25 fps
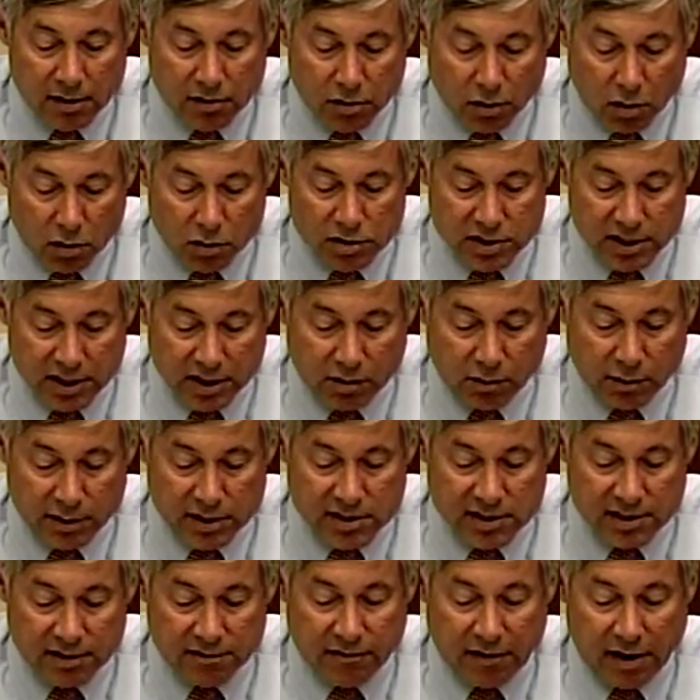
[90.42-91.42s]
Those
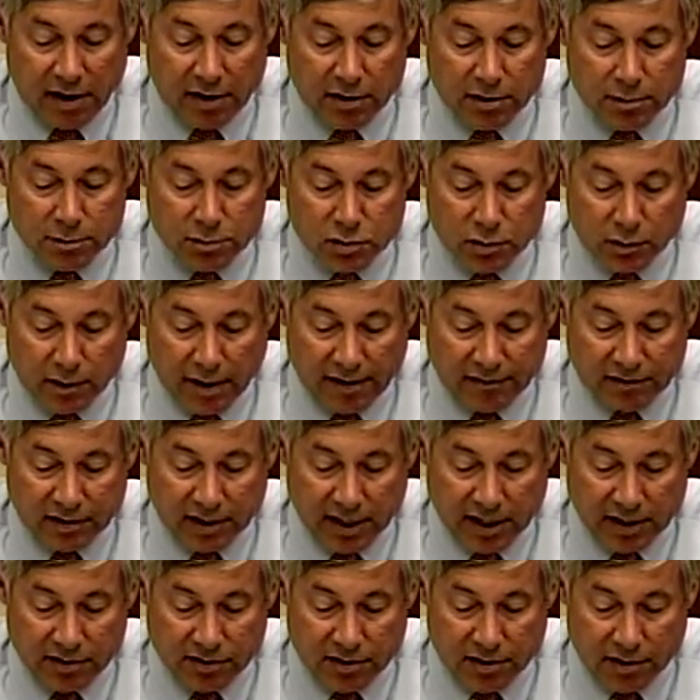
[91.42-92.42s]
increasing volumes will have
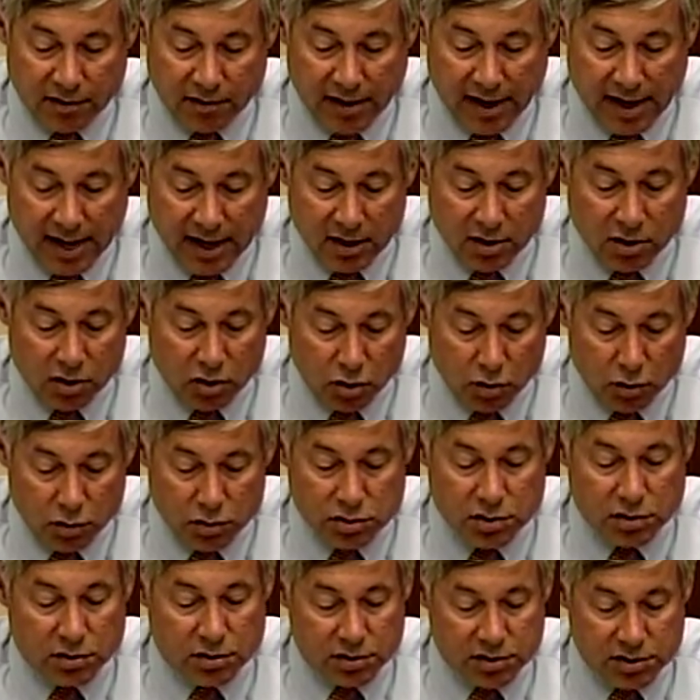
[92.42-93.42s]
to get their end
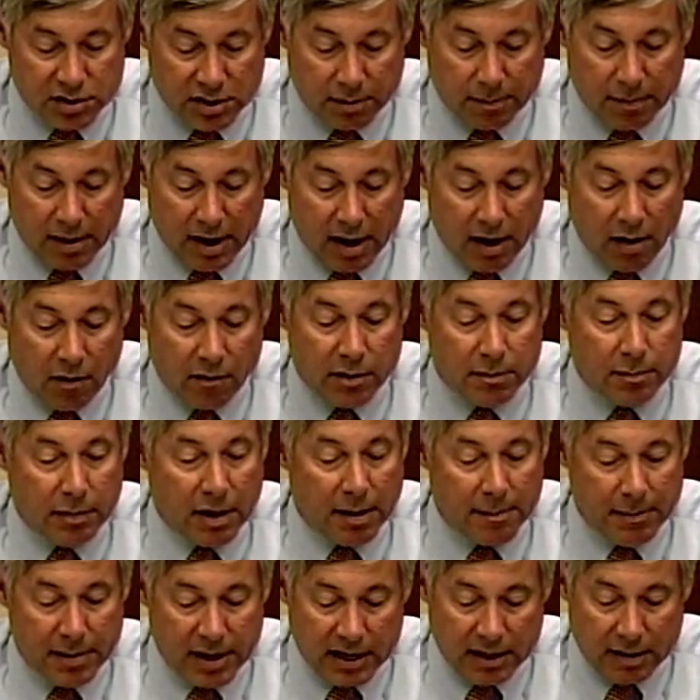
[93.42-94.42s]
users somehow, and
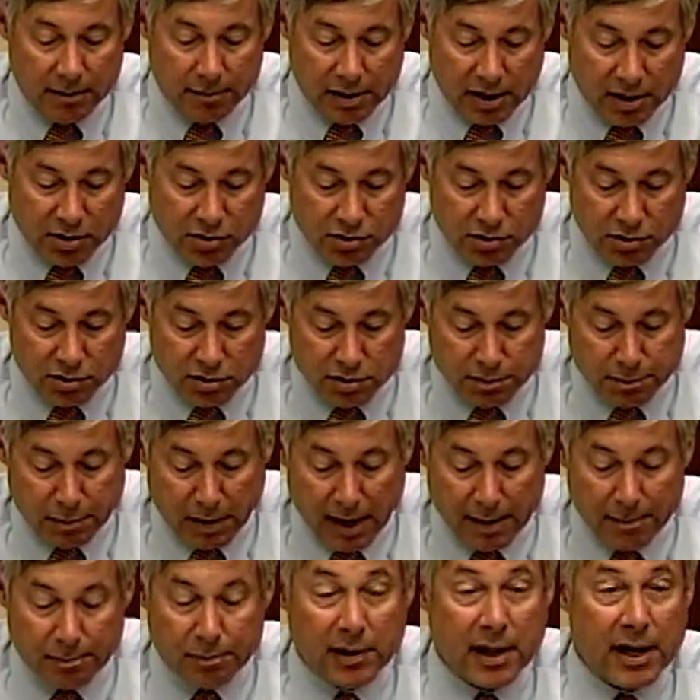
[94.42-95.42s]
by many measures,
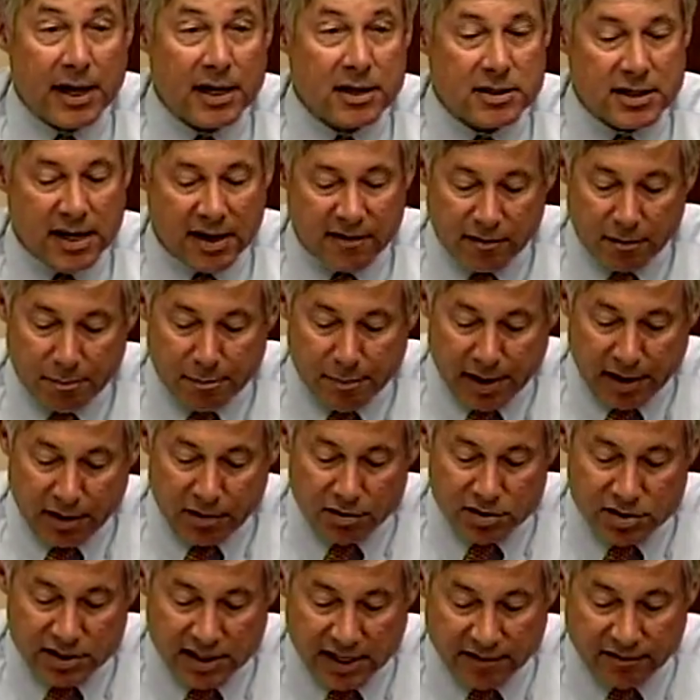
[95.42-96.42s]
pipelines have a
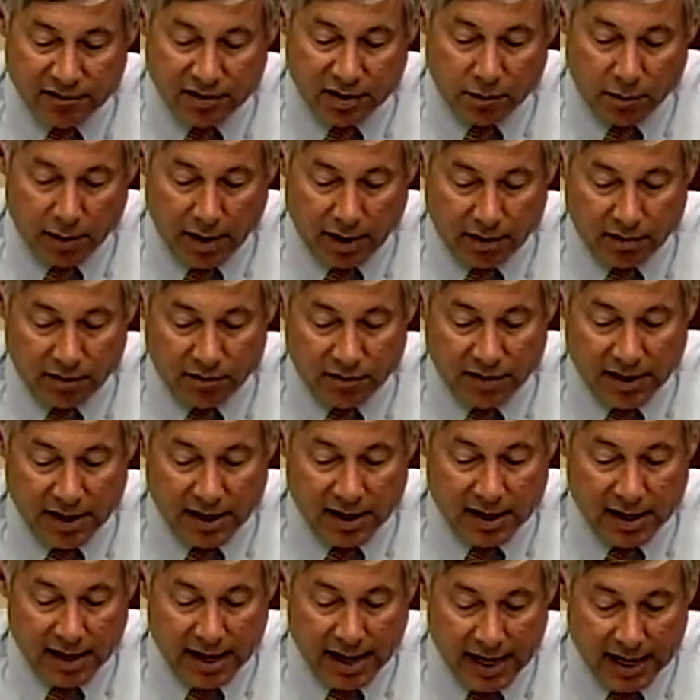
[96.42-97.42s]
better safety record
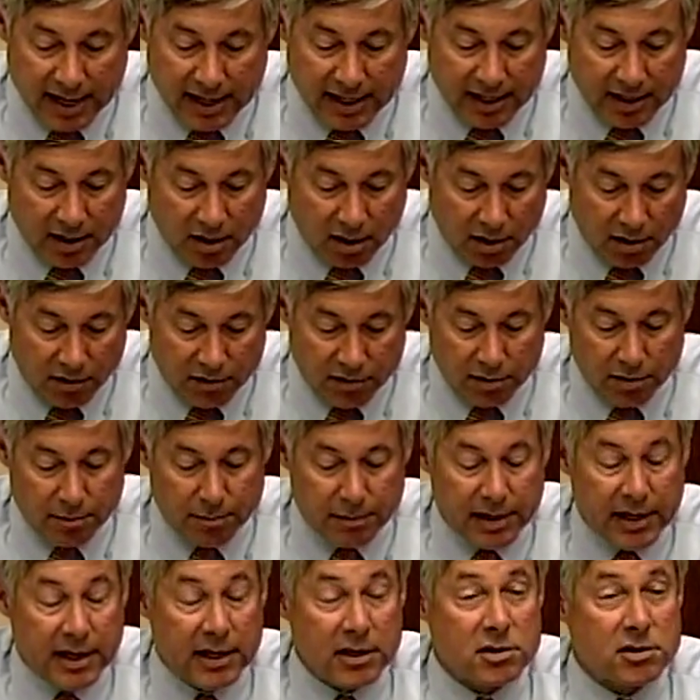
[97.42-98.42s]
than any other
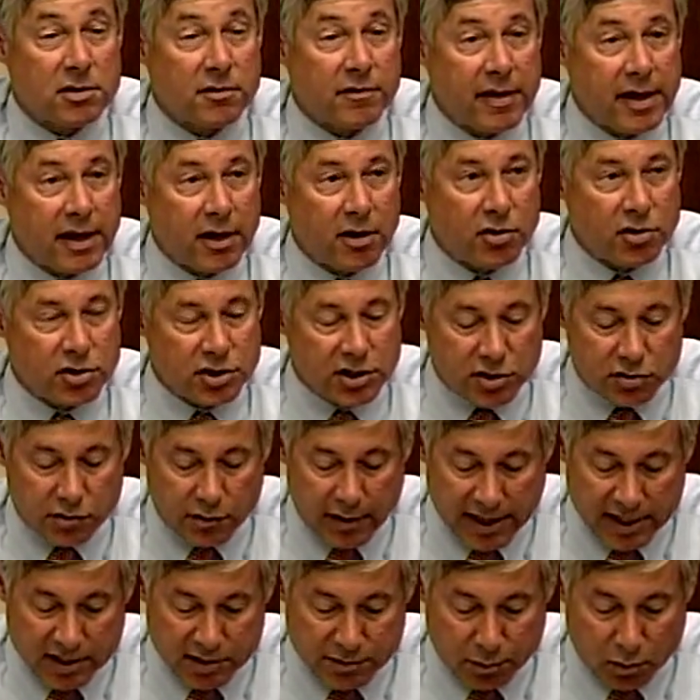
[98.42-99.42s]
means of energy
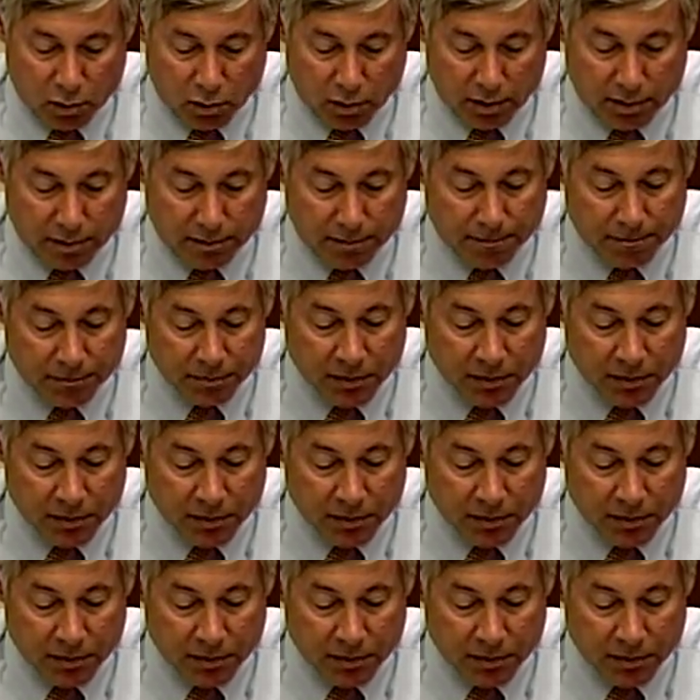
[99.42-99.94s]
transport.